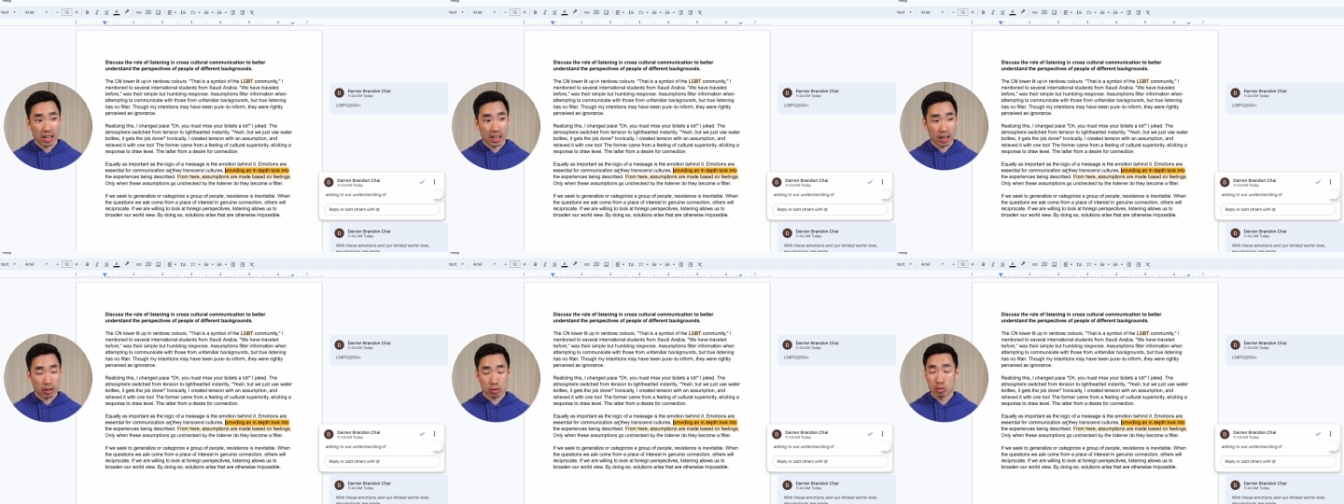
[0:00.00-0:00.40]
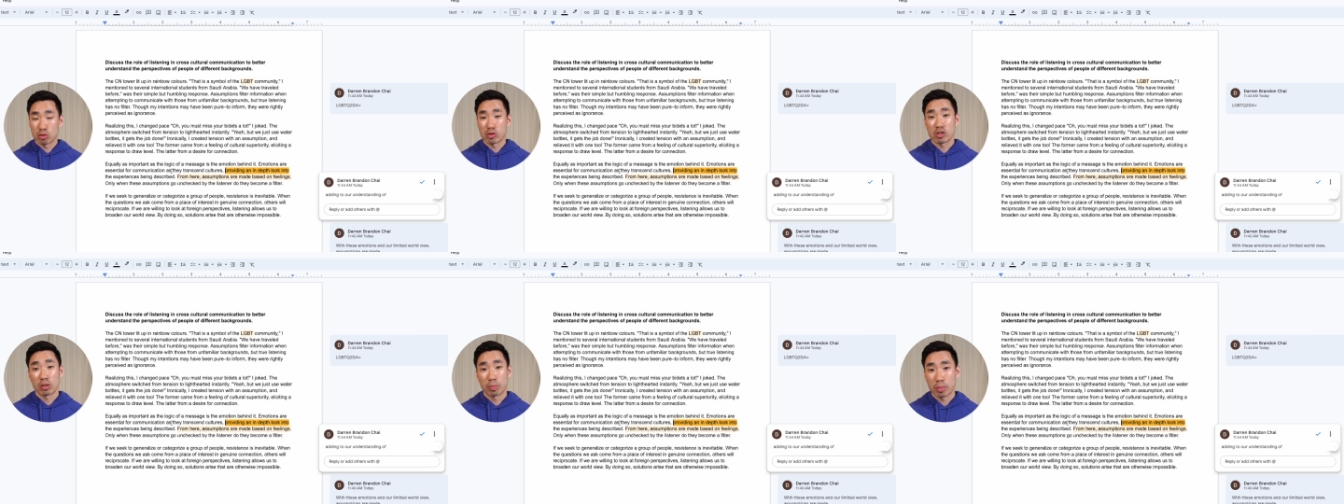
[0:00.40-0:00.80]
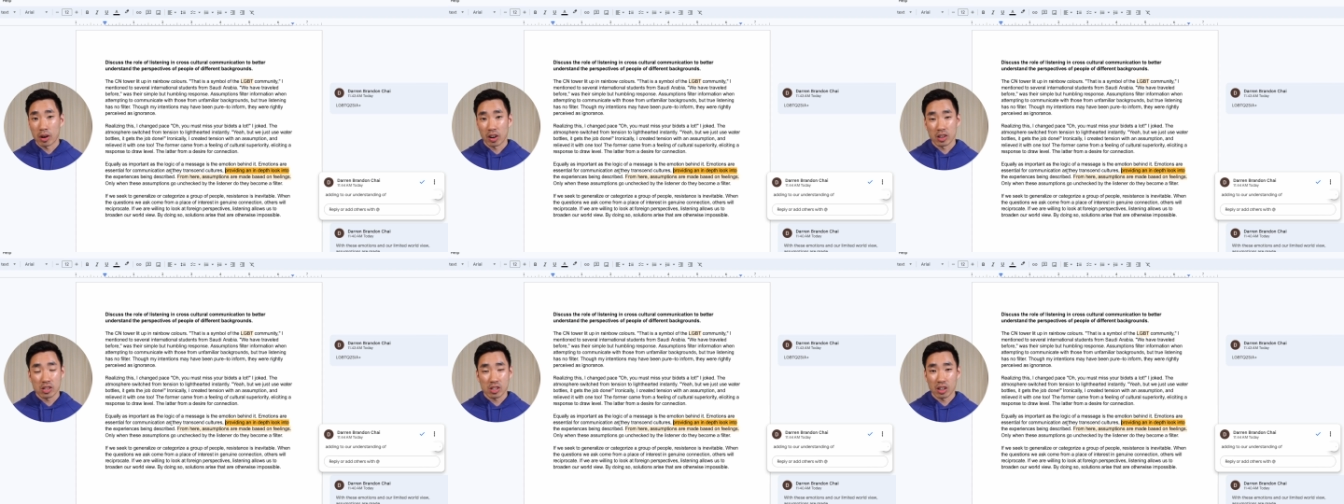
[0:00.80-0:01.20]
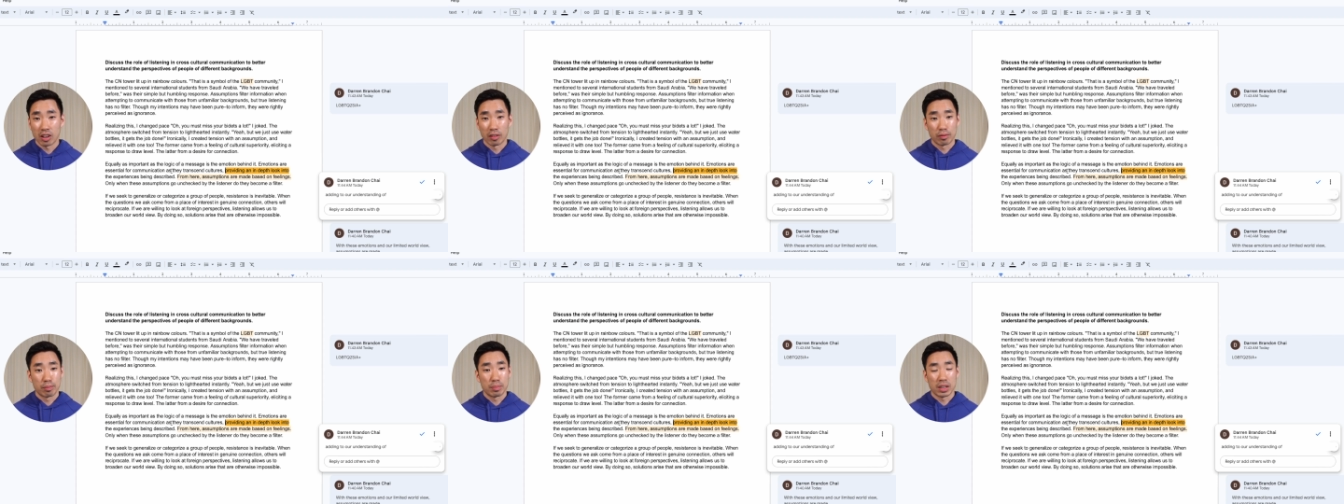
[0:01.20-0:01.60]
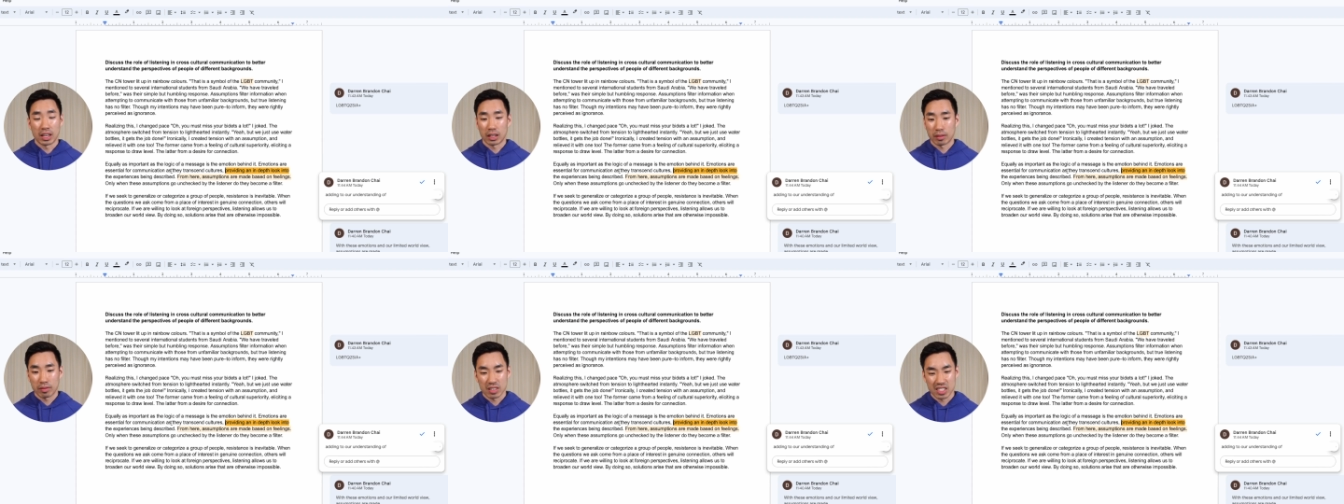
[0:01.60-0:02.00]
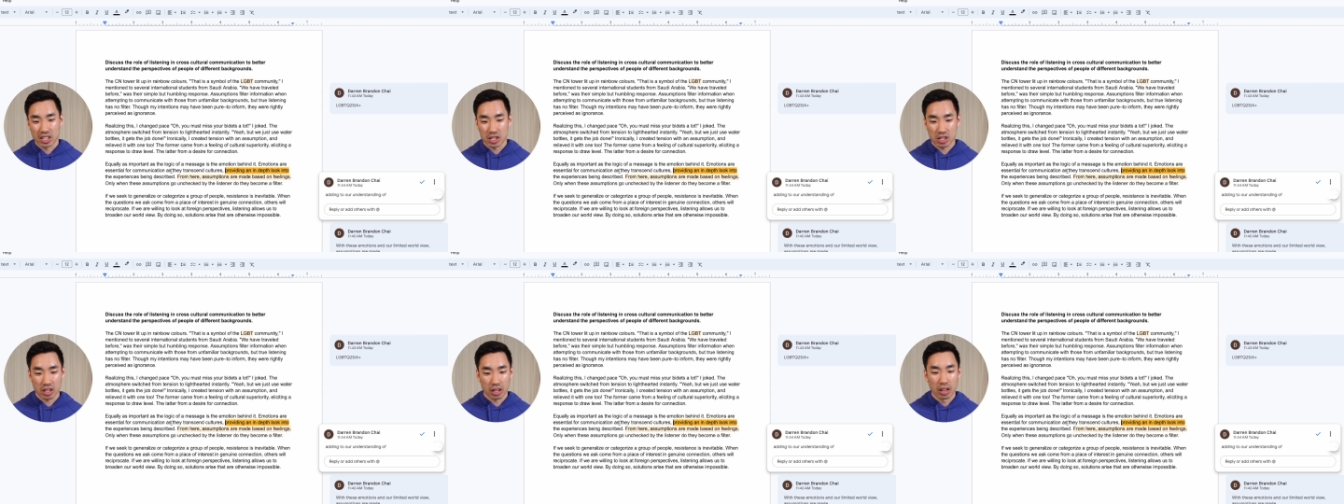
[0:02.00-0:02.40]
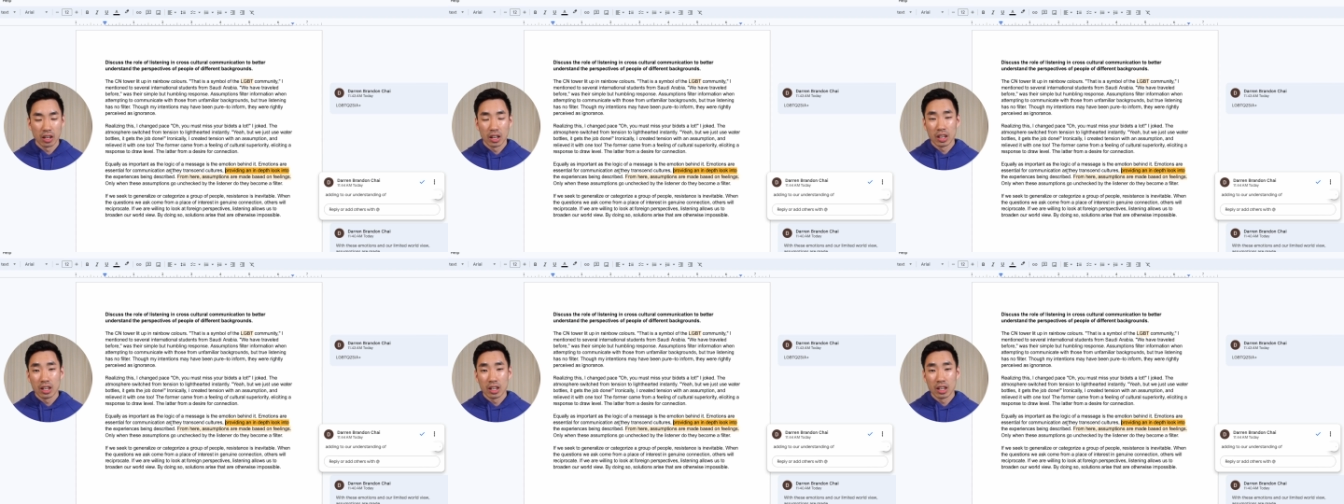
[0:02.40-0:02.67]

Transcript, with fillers: a crucial part of being a physician.